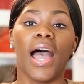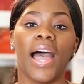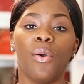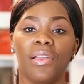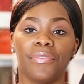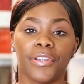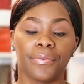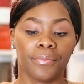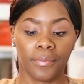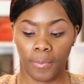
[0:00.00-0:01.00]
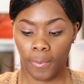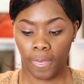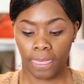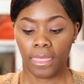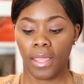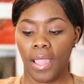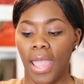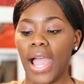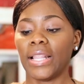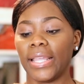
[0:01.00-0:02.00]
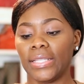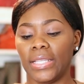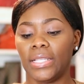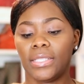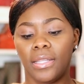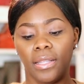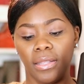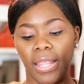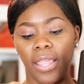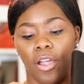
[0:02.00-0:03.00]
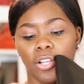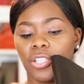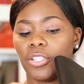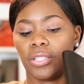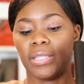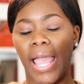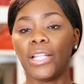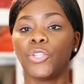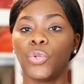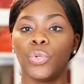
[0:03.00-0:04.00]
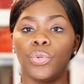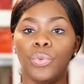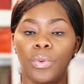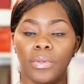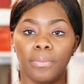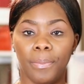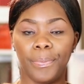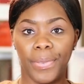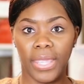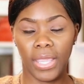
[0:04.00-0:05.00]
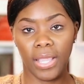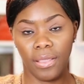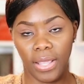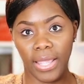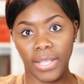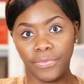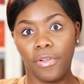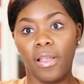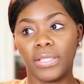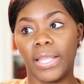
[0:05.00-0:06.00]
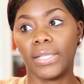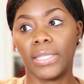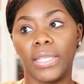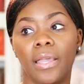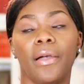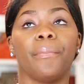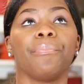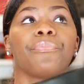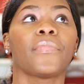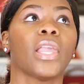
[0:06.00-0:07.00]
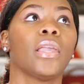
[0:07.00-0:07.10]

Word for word: However, I like these. They are not too big as far as like the um